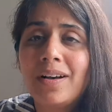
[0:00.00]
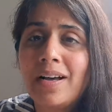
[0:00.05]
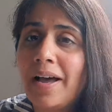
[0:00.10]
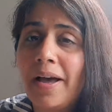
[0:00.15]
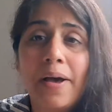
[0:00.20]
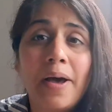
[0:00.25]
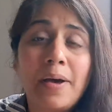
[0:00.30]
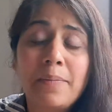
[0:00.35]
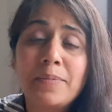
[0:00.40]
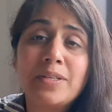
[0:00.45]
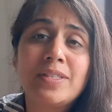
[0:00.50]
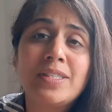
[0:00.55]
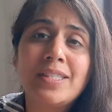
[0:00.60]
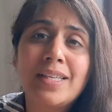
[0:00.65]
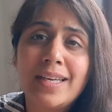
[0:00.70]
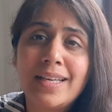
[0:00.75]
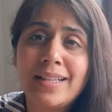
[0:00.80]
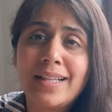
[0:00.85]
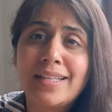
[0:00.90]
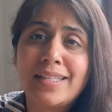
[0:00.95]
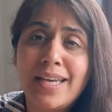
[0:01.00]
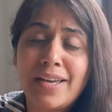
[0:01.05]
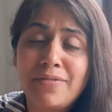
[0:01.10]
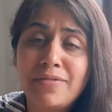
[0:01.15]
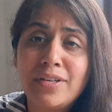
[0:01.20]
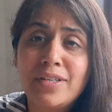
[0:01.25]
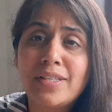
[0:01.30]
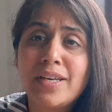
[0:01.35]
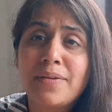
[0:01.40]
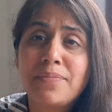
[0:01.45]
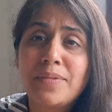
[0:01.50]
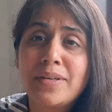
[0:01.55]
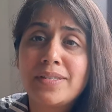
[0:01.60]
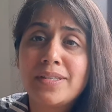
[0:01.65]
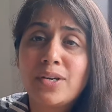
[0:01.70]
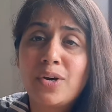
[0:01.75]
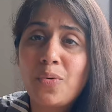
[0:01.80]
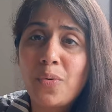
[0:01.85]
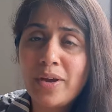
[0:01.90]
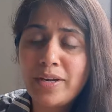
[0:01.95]
I'm not saying that every time
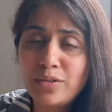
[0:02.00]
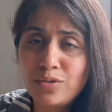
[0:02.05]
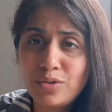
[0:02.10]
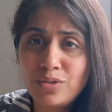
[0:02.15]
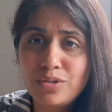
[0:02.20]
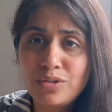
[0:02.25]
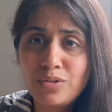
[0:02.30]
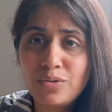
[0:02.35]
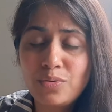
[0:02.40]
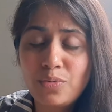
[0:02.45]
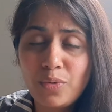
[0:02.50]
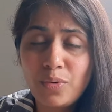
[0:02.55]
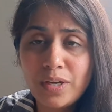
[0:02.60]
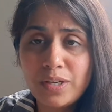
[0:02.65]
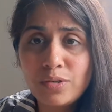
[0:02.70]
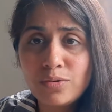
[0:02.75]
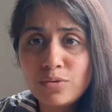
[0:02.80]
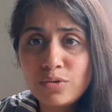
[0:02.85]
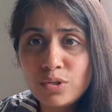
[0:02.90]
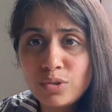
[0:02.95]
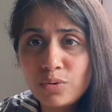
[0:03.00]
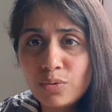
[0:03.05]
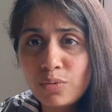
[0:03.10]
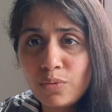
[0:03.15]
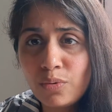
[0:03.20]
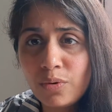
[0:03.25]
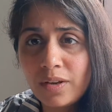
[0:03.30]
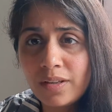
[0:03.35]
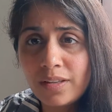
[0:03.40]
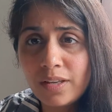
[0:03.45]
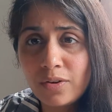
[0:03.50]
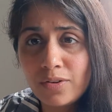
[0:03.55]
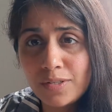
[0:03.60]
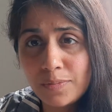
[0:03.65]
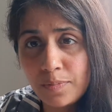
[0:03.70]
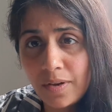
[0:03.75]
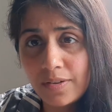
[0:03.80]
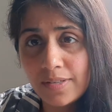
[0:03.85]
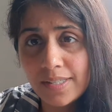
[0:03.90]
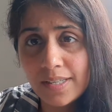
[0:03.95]
there's a question when you show in your
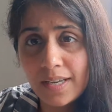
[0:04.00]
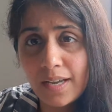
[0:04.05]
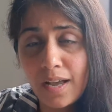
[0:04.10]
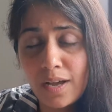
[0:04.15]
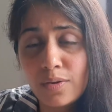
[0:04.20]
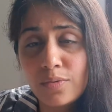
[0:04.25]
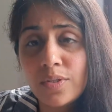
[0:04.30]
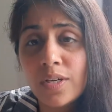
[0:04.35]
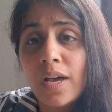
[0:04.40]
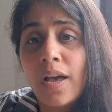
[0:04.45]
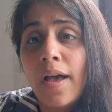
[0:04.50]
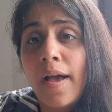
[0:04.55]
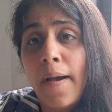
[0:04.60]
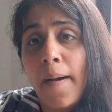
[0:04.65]
spouse account,